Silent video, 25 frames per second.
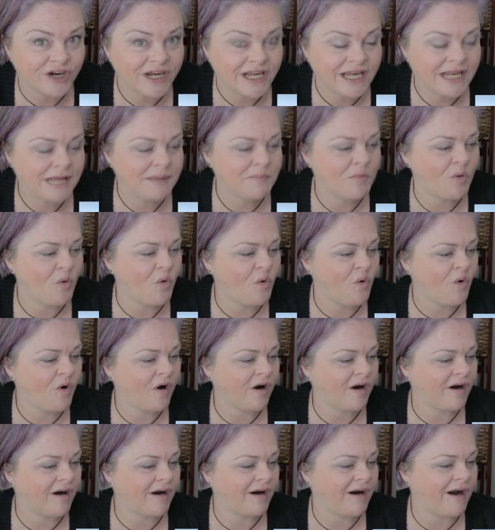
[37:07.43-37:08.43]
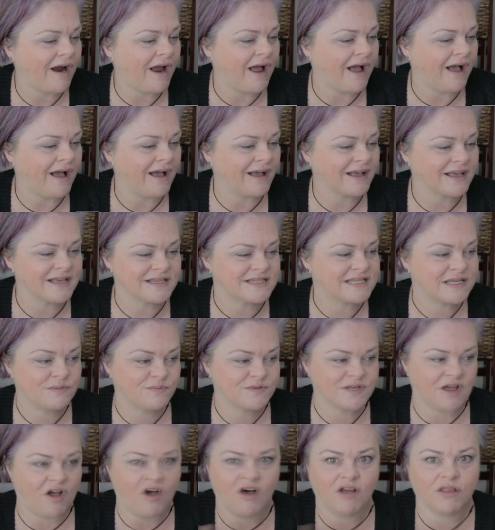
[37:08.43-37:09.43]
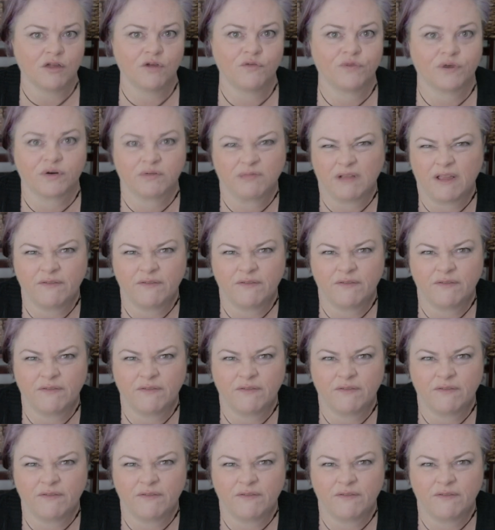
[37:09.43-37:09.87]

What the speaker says: anymore because he was all over.